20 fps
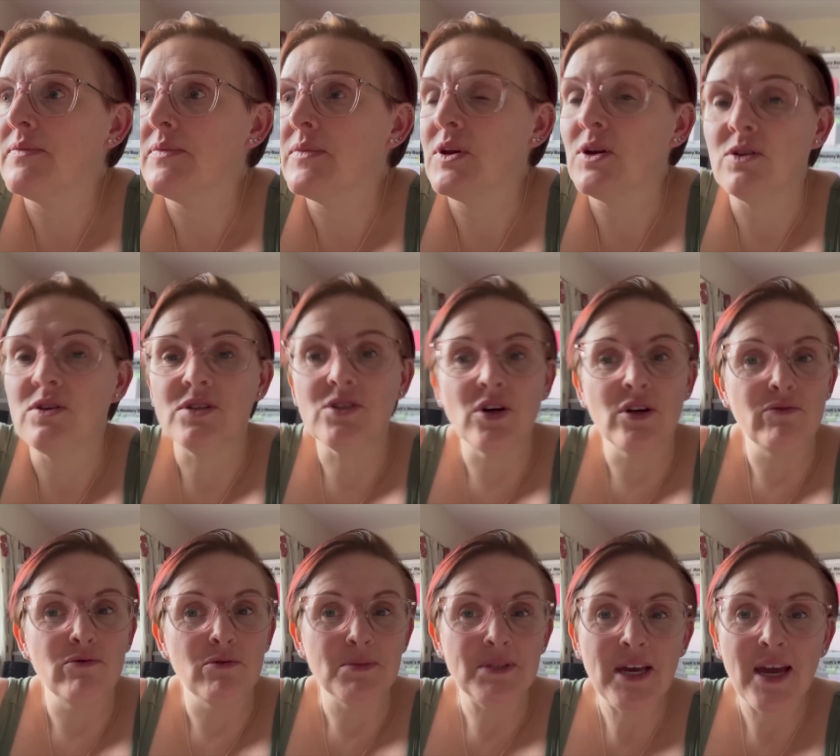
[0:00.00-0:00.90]
you know, the
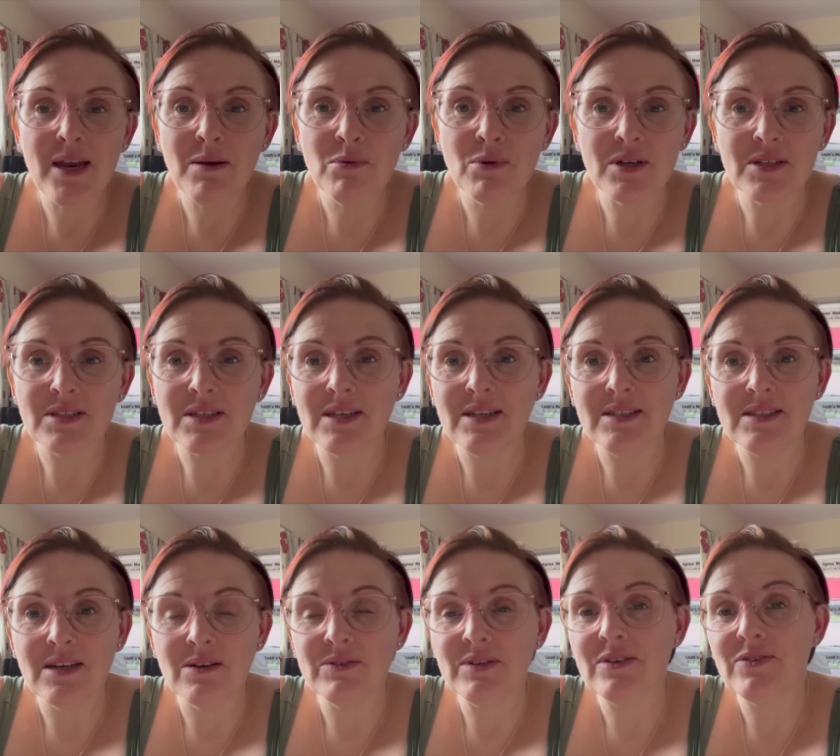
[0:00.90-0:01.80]
dining room table gets cleaned
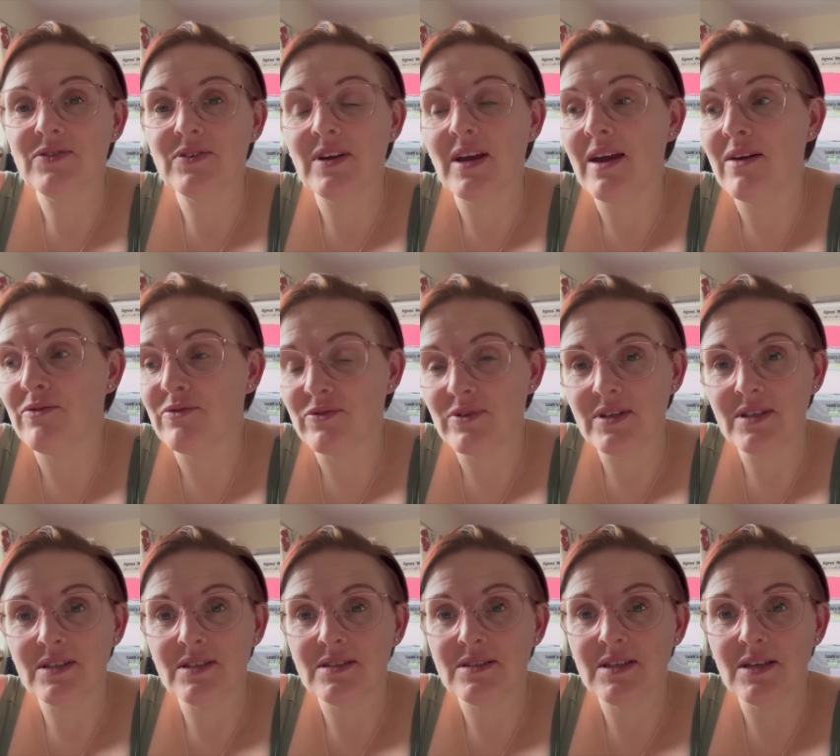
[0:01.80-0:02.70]
down after
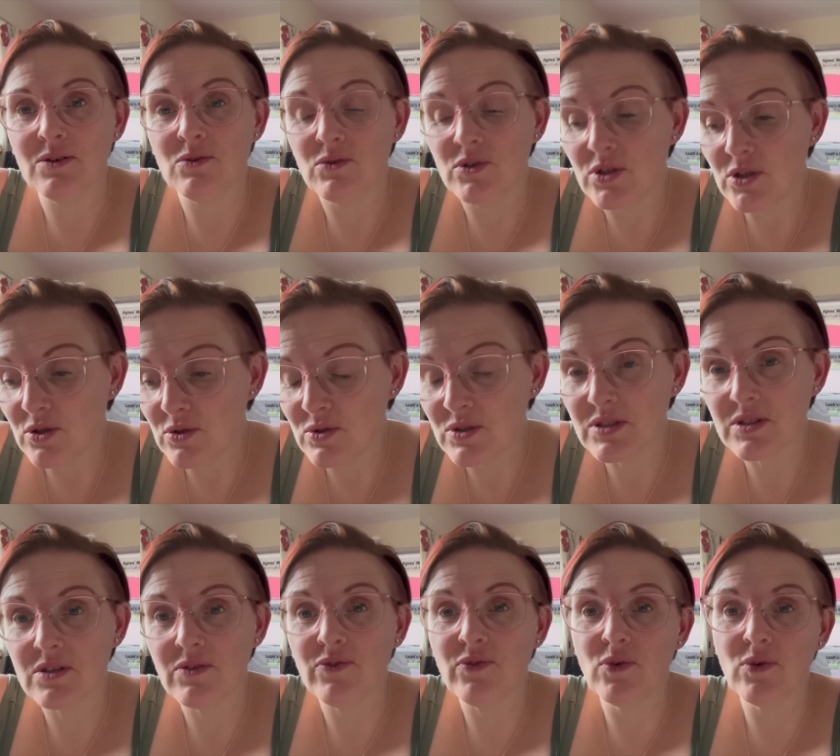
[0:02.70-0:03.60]
every single use,
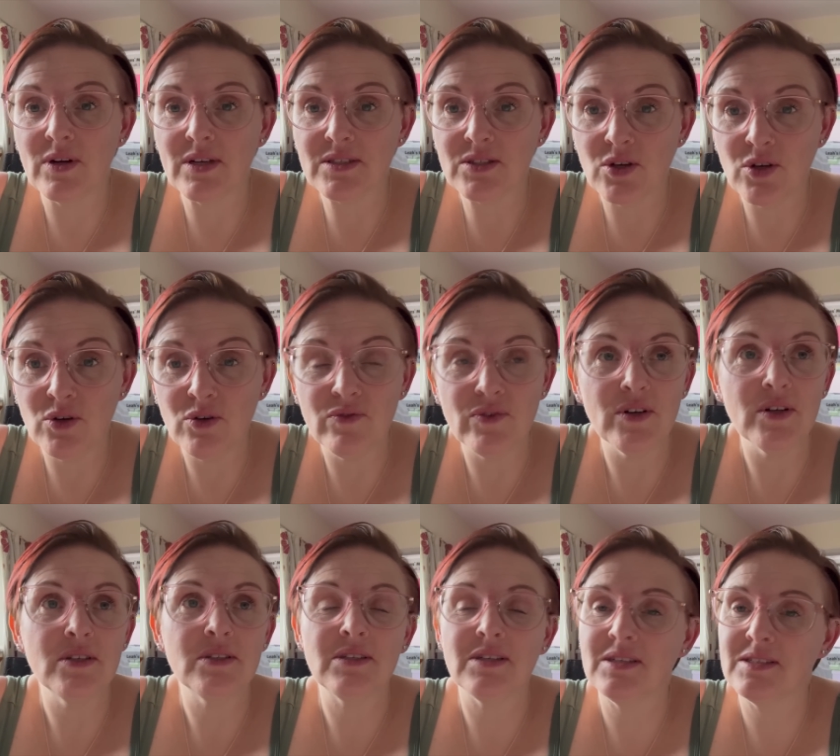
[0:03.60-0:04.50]
the floor gets
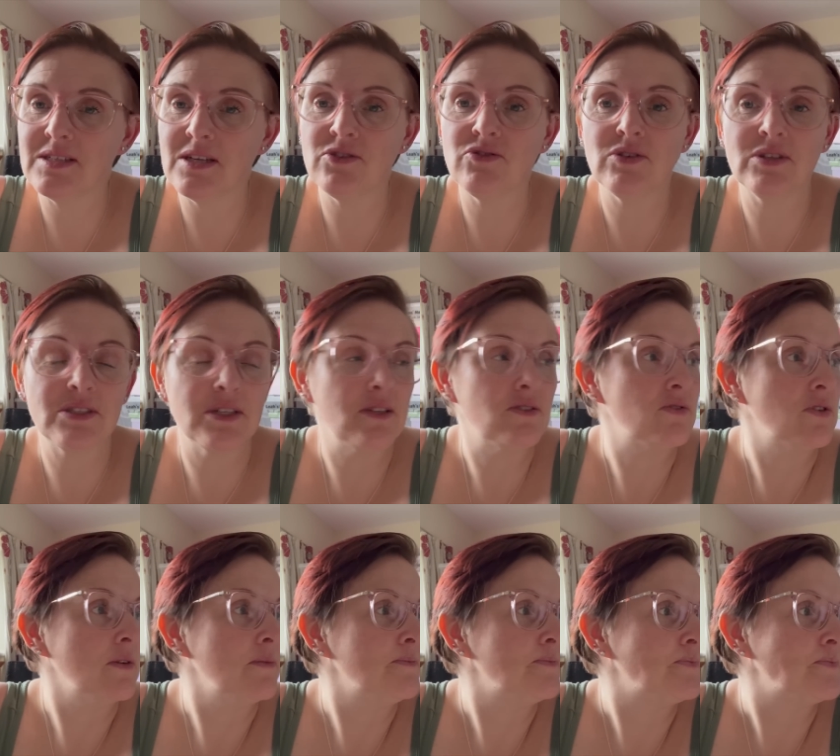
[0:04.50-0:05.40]
hoovered, etc.,
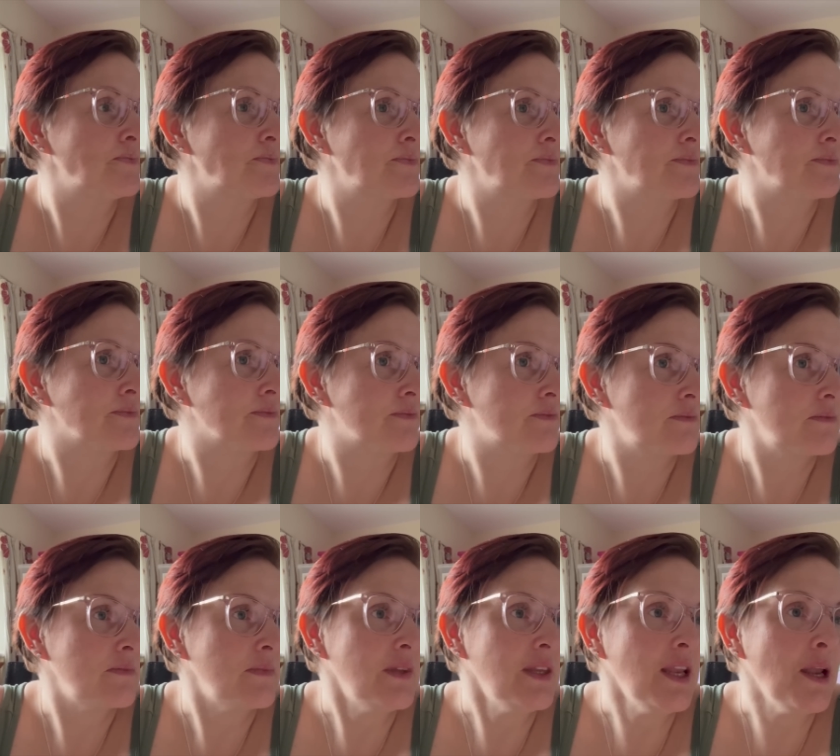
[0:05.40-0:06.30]
etc.
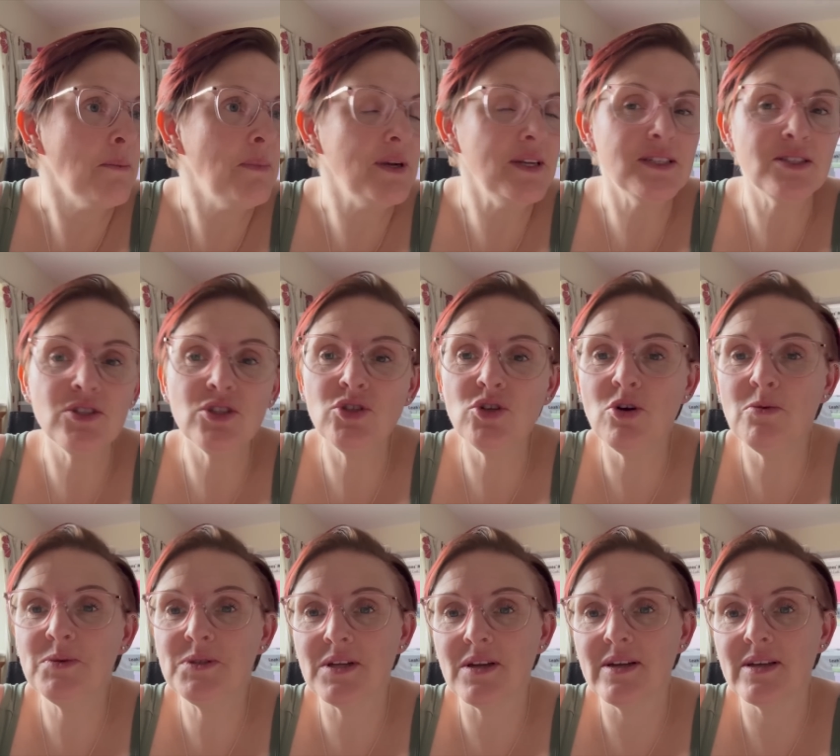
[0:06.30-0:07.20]
But it's the
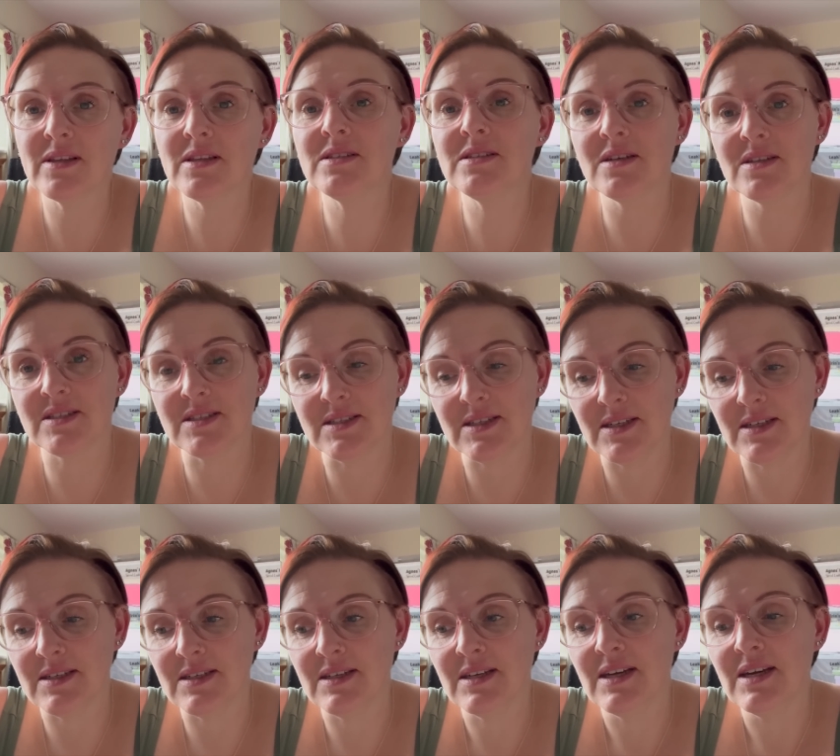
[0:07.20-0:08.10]
jobs like the
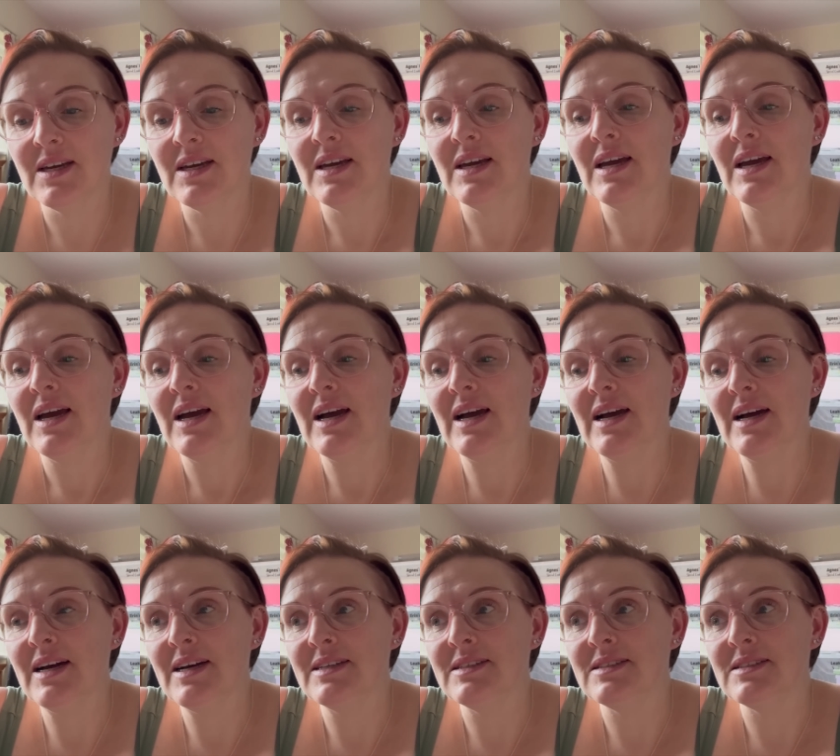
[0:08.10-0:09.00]
dusting
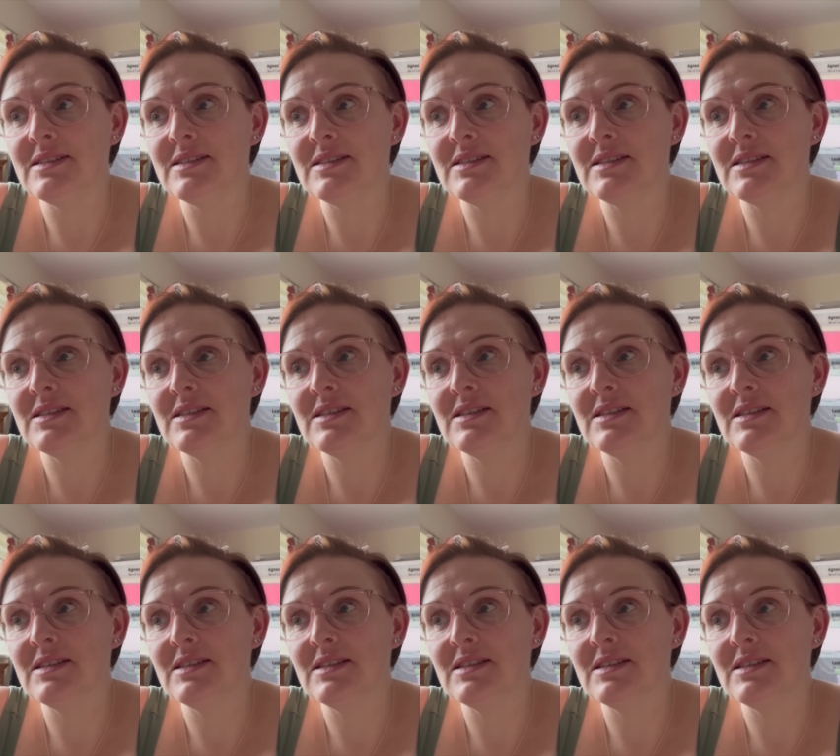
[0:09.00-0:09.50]
and